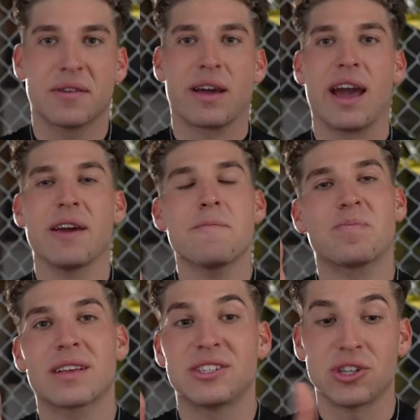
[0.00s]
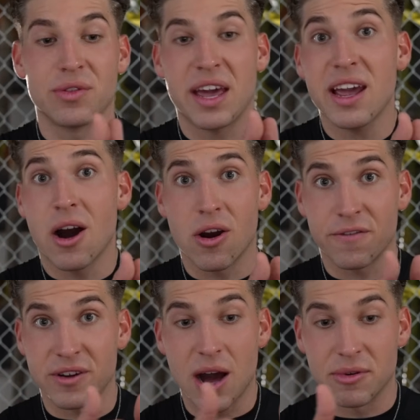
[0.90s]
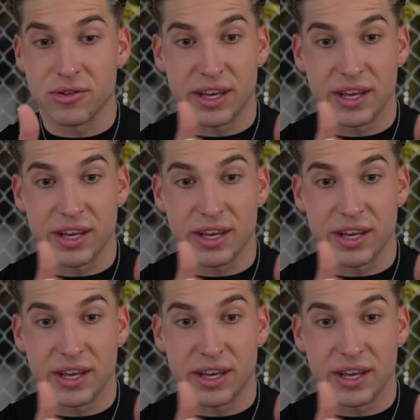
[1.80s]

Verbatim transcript: Okay, so they are phenomenal.